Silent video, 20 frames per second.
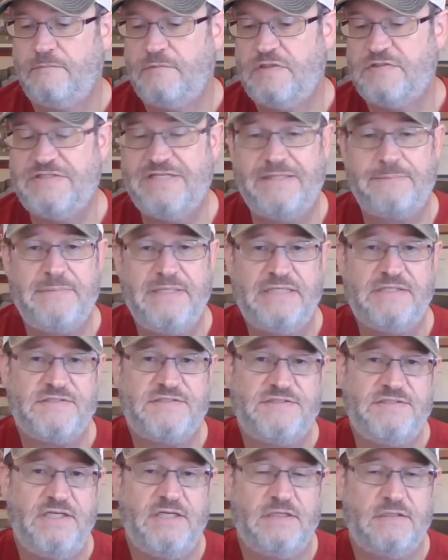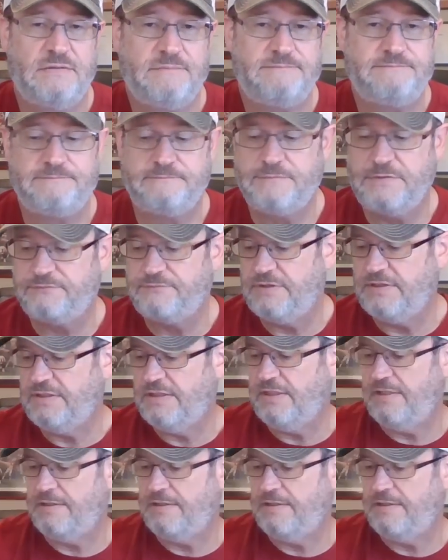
because it can make us sick. It really